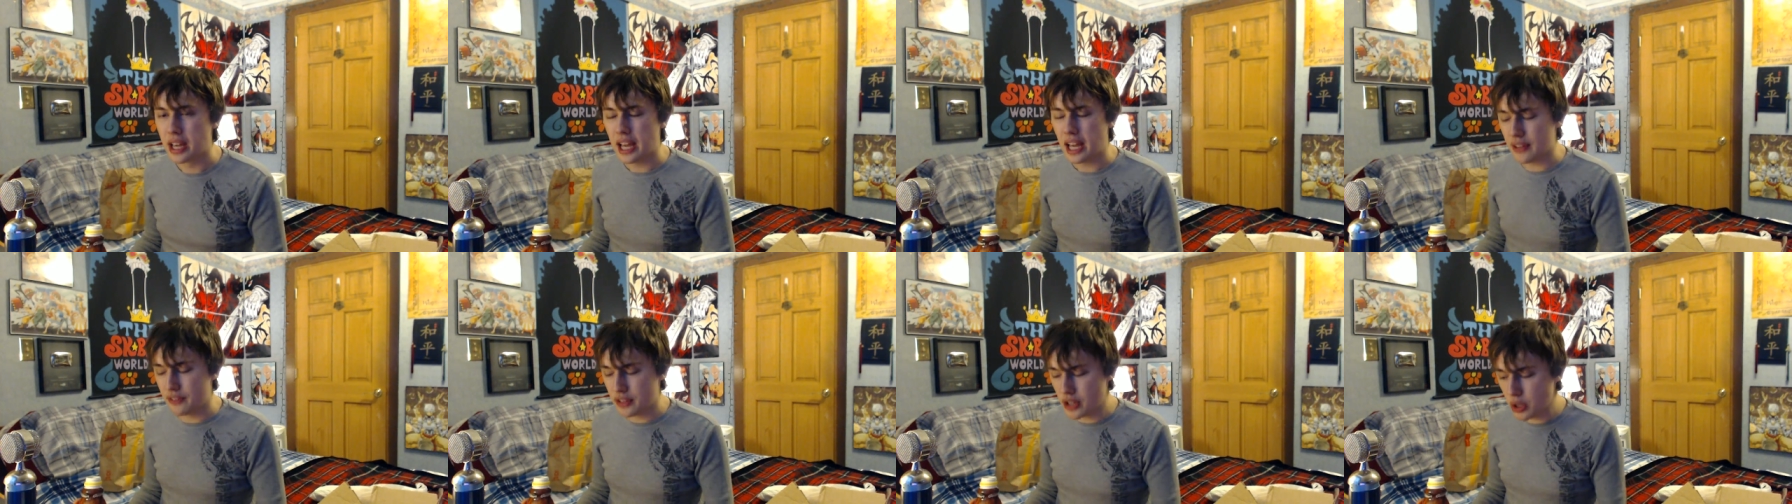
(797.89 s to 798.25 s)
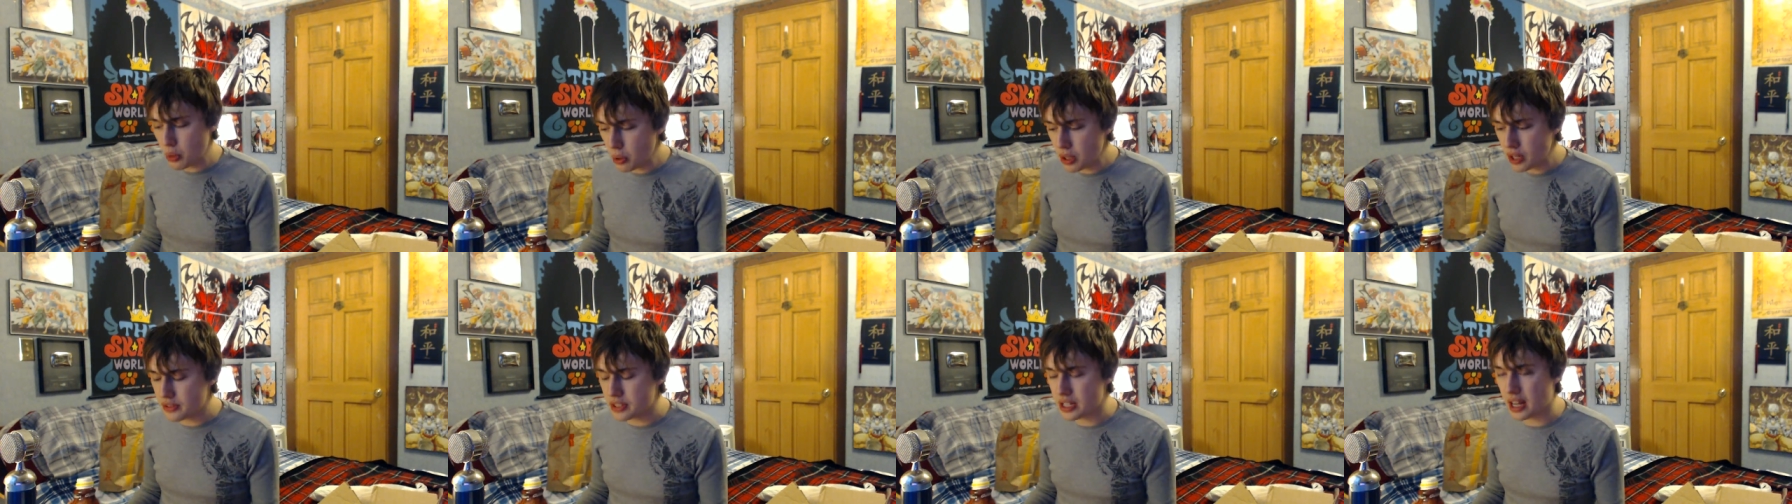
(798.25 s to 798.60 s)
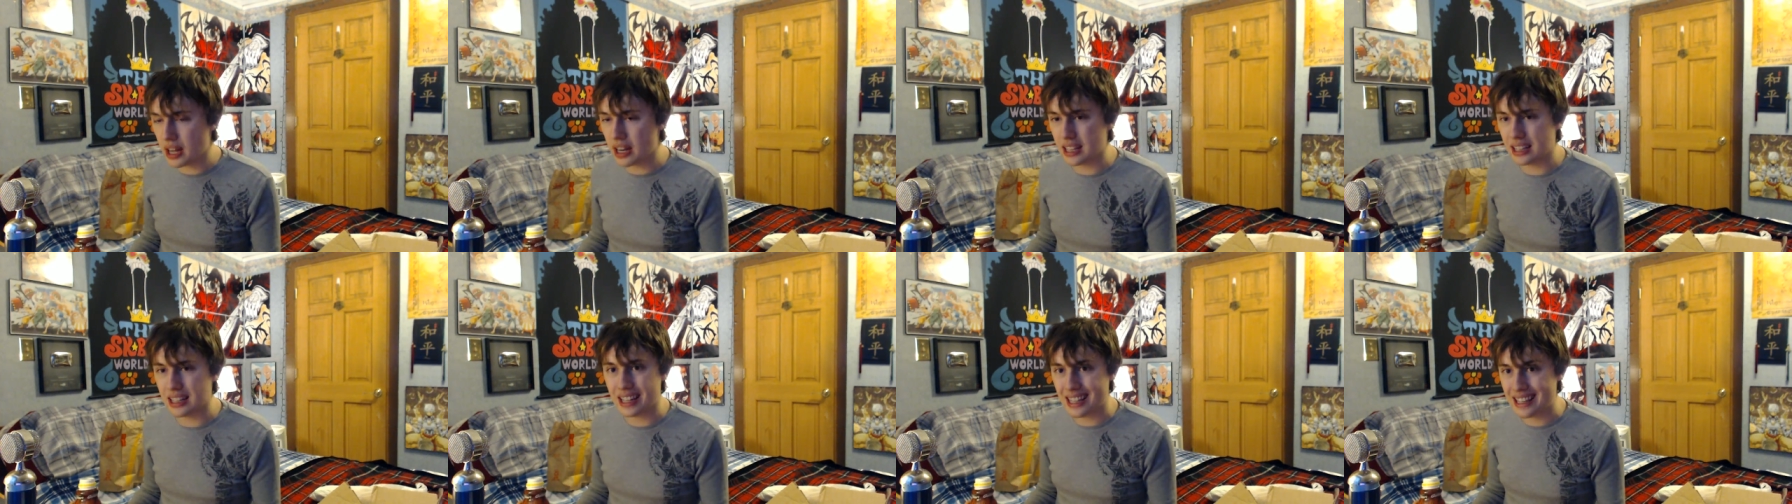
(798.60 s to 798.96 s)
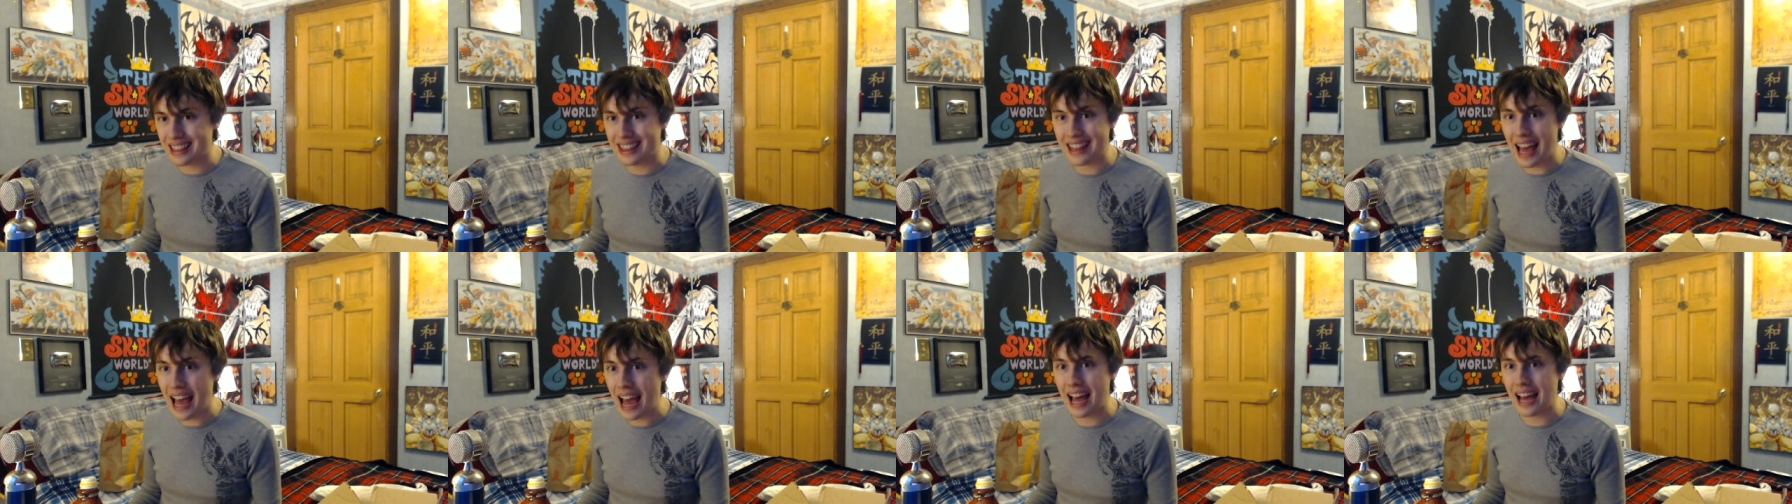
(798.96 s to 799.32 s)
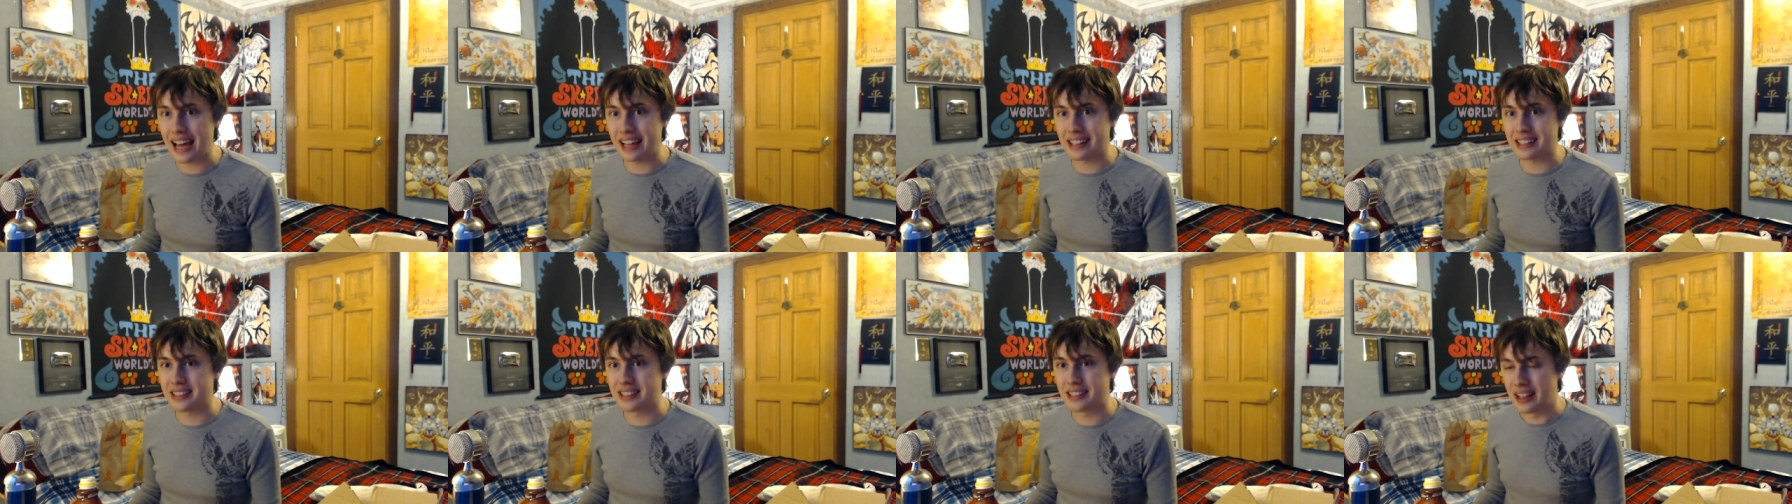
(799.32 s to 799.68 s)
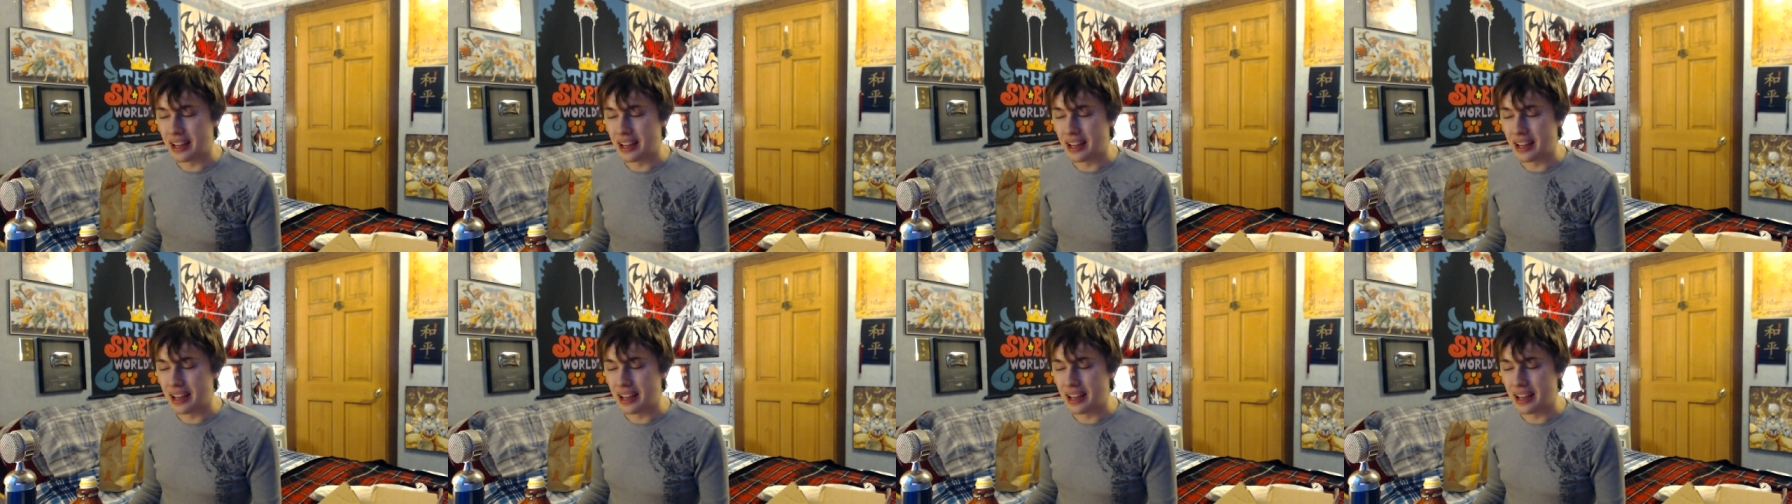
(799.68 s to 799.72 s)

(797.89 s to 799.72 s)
If you would have done it like that,